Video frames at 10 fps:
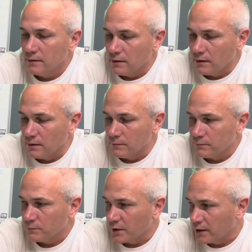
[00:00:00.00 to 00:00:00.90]
But
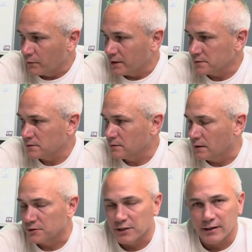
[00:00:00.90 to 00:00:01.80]
anyways,
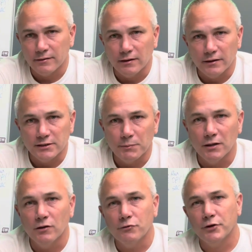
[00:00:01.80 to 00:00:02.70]
check out the links
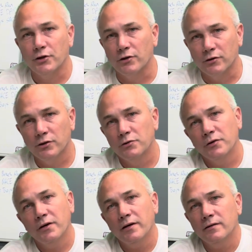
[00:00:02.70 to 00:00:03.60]
below for your Guru
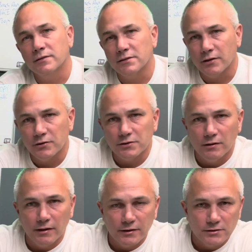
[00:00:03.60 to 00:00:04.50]
gear and stickers and
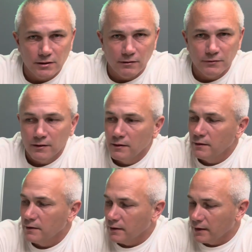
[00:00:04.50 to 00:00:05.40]
all that good stuff.
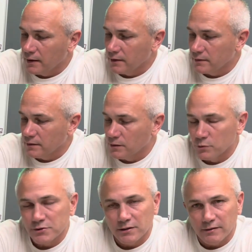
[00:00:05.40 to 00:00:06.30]
And
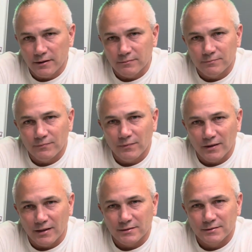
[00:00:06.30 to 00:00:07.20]
we'll see you then.
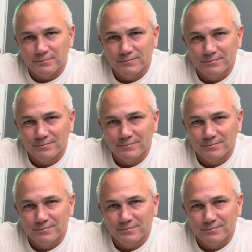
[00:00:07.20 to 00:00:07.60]
Thanks.